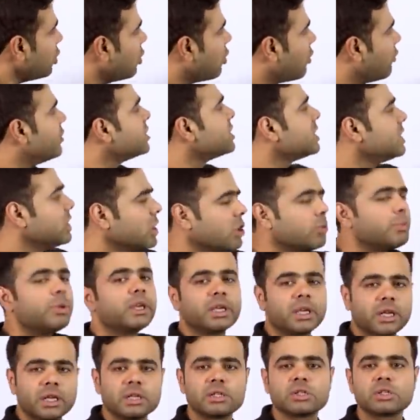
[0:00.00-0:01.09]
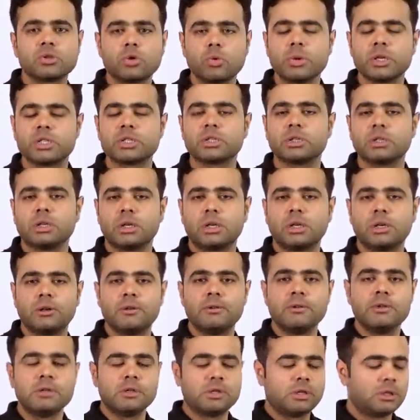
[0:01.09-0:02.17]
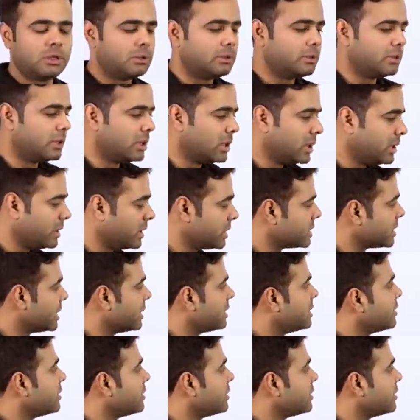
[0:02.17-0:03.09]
obviously you are making it so much, uh, uh, you can say